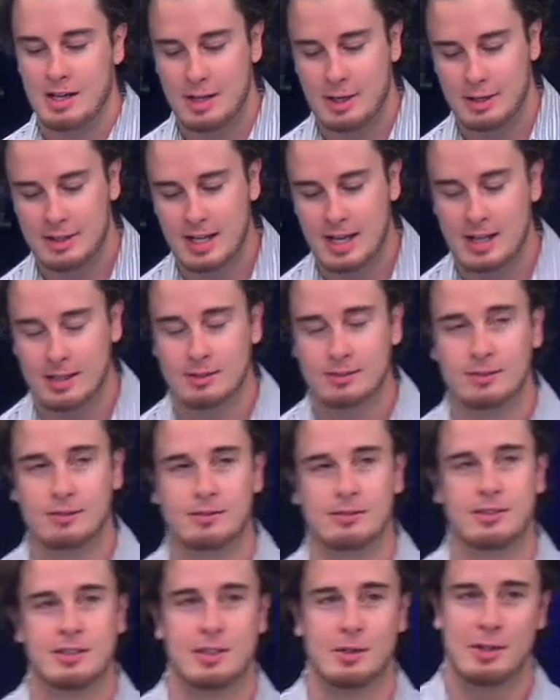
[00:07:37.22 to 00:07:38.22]
Okay,
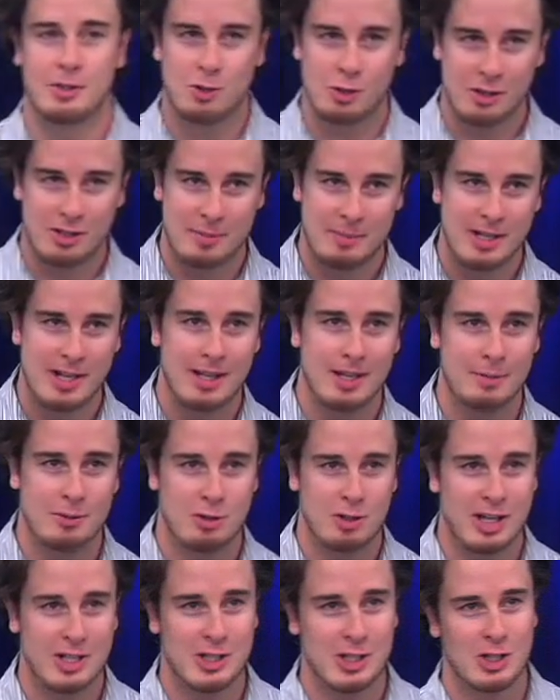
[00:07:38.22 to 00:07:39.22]
so I talked about
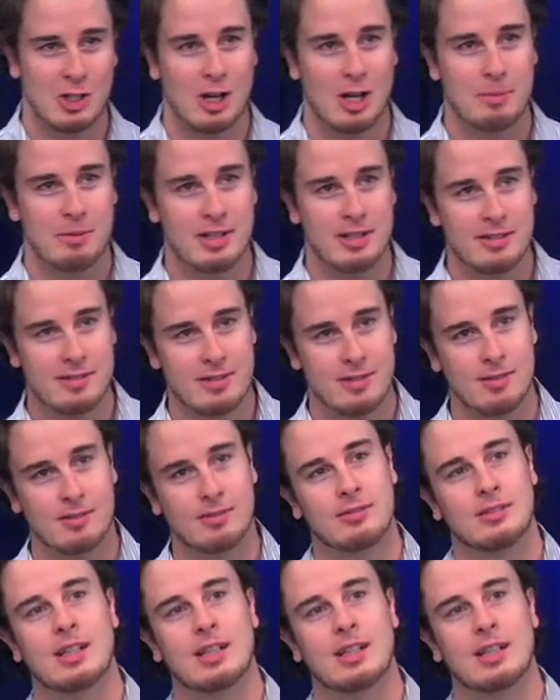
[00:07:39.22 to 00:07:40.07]
abstraction libraries.